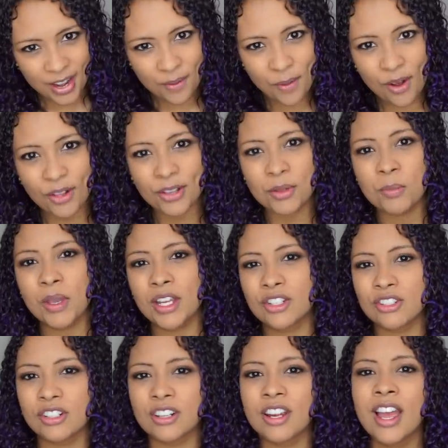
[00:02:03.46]
quality
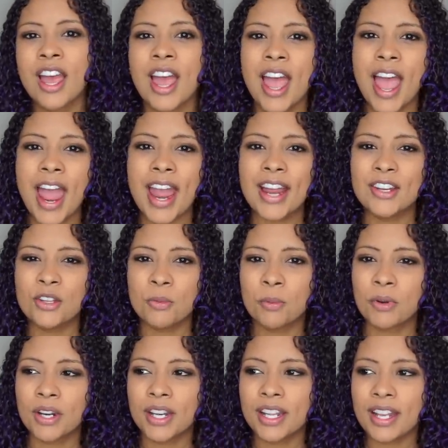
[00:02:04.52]
picture and you
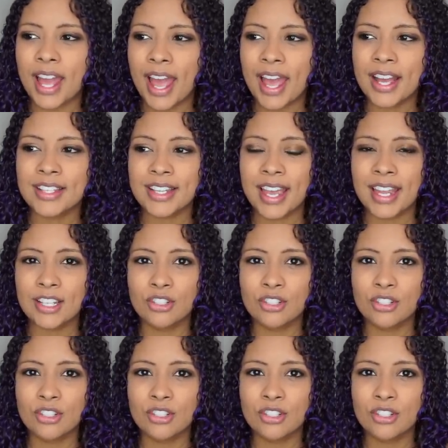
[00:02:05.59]
print it as a